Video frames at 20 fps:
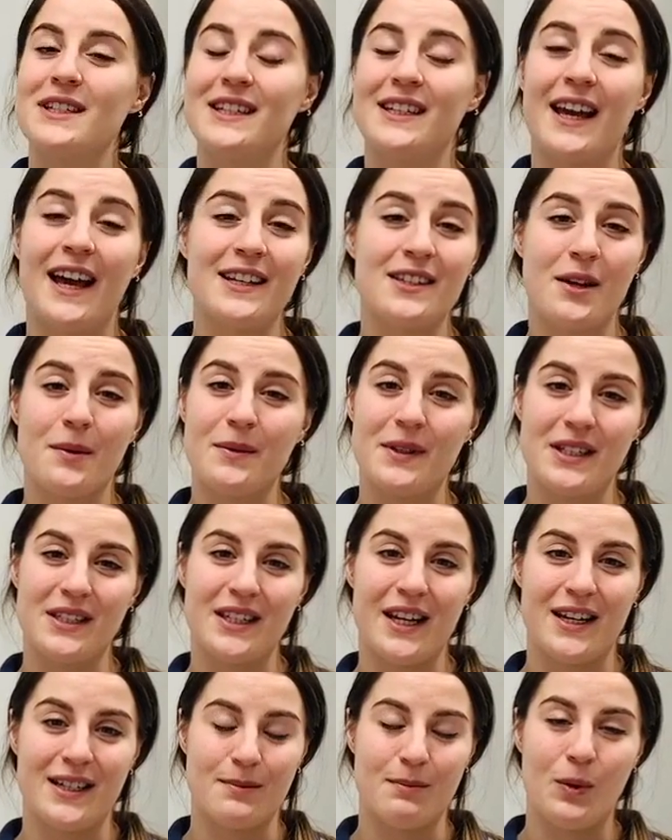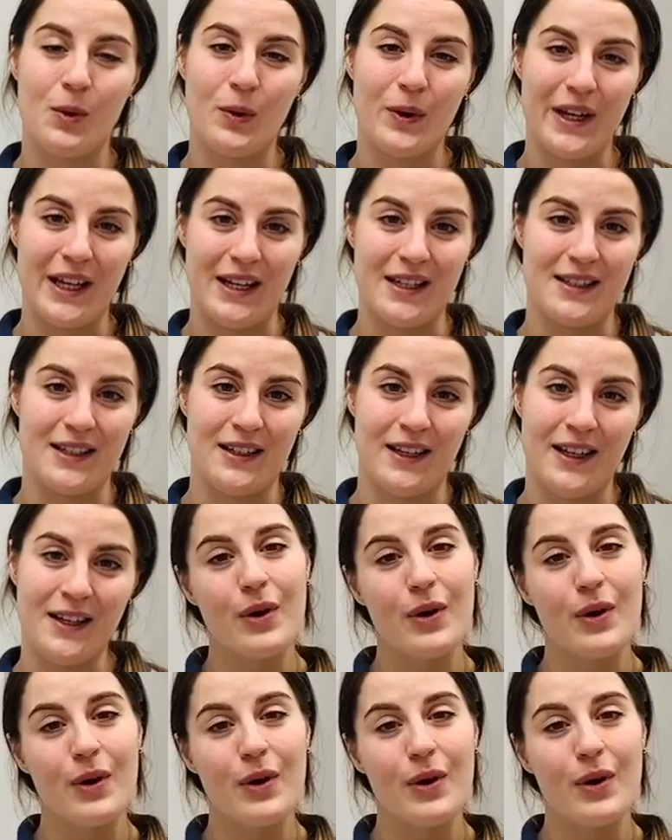get up the stairs more easily,